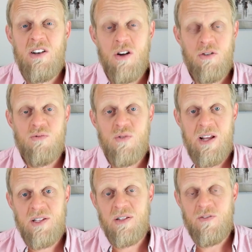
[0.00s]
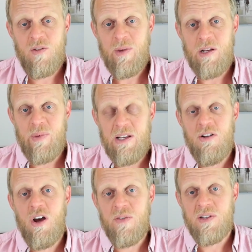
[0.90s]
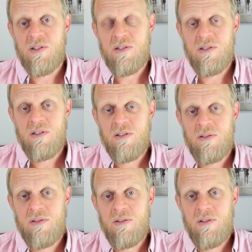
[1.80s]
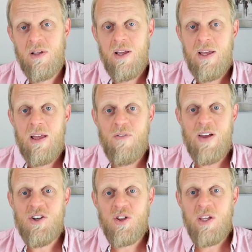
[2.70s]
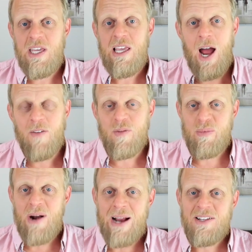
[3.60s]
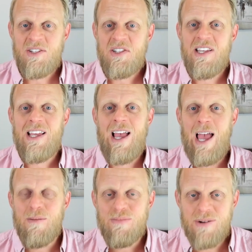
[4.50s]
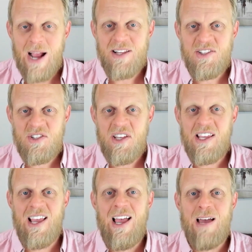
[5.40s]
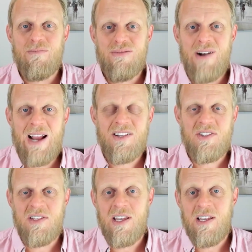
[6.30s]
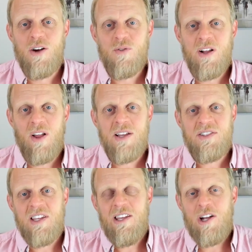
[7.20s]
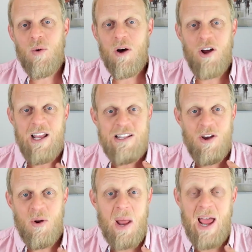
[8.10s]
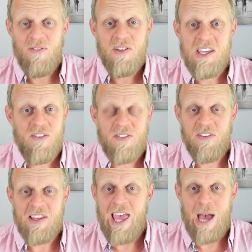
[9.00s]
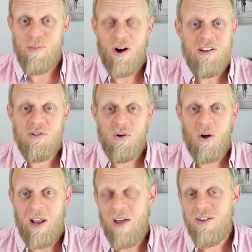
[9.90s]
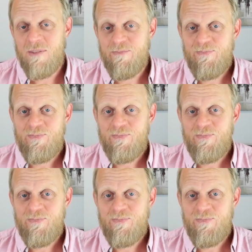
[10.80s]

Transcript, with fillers: no reason for me to be nervous. Eventually, after practicing and practicing and practicing, I realized that, you know what? I don't have the gift of the gab. I do not have it.